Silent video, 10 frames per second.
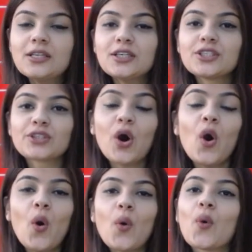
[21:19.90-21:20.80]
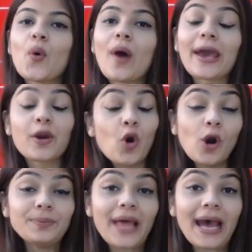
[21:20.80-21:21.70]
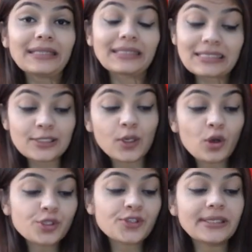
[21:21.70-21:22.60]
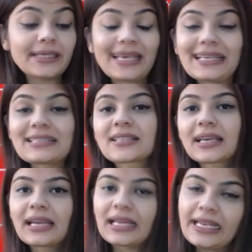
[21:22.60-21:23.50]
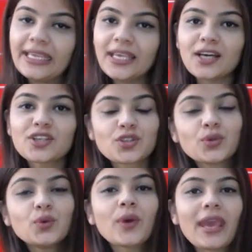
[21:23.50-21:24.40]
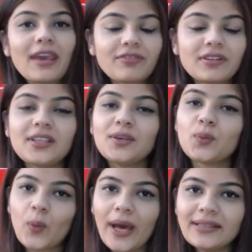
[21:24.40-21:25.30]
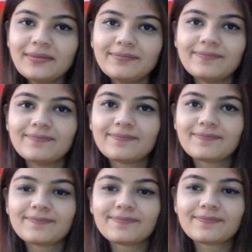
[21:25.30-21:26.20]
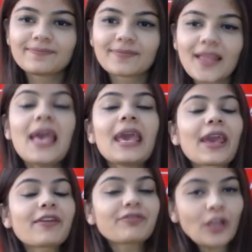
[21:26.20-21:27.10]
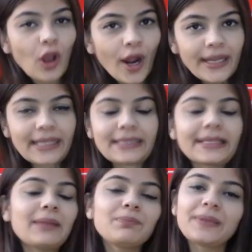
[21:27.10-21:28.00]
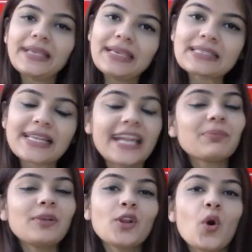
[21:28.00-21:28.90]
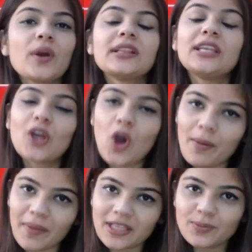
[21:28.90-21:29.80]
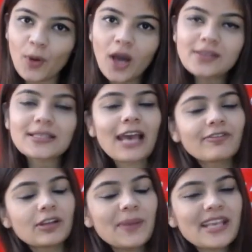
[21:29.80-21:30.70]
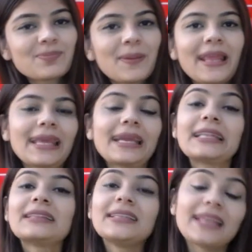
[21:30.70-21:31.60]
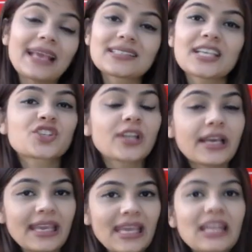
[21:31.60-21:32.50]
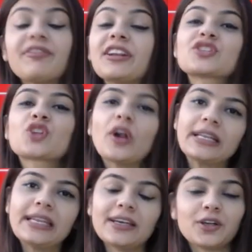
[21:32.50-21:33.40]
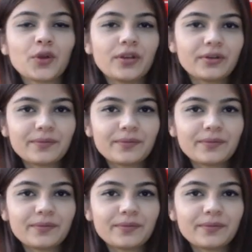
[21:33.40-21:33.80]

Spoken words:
So I hope that this question is clear to everyone. If not, then please let me know in the comments box. I will be explaining it in the next session again if it is not clear to you.